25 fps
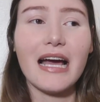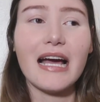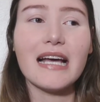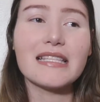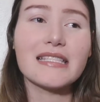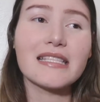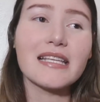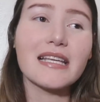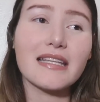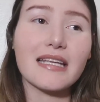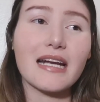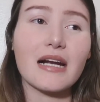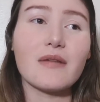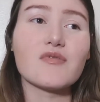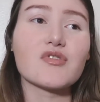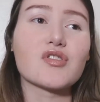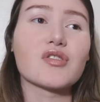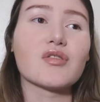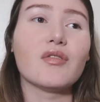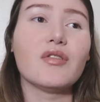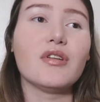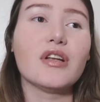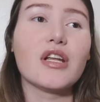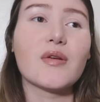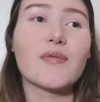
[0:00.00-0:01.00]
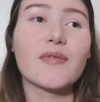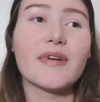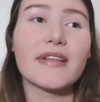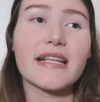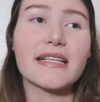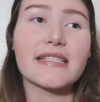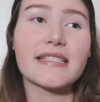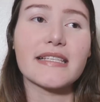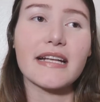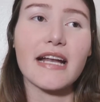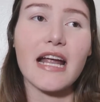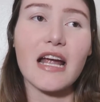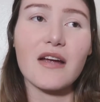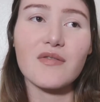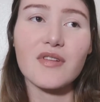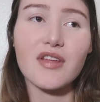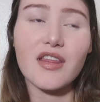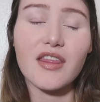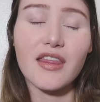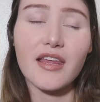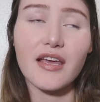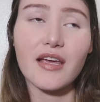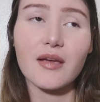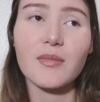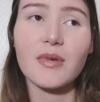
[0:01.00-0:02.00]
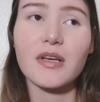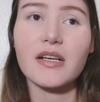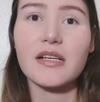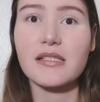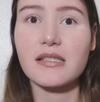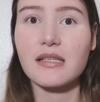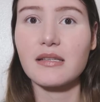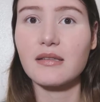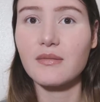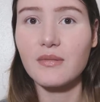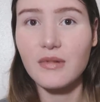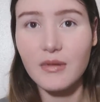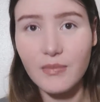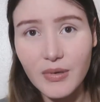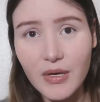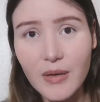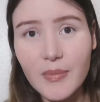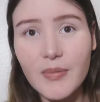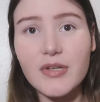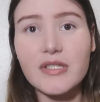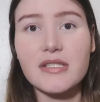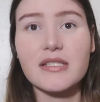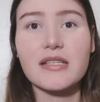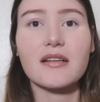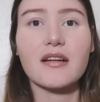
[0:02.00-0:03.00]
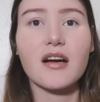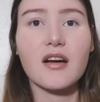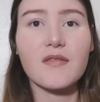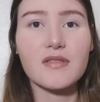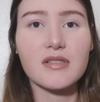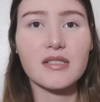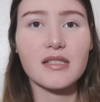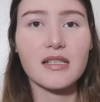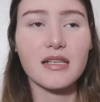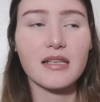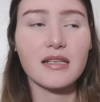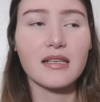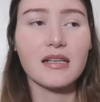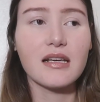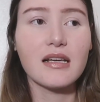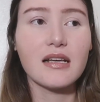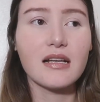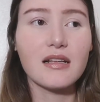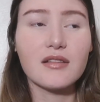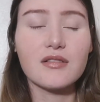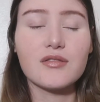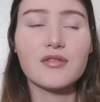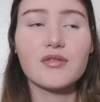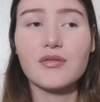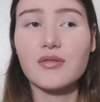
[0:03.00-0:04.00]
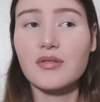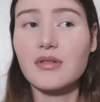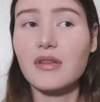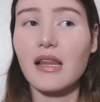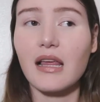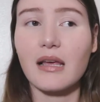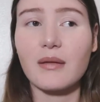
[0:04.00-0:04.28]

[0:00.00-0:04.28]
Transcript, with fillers: it's not that I was the only one that did everything, because people did obviously do it.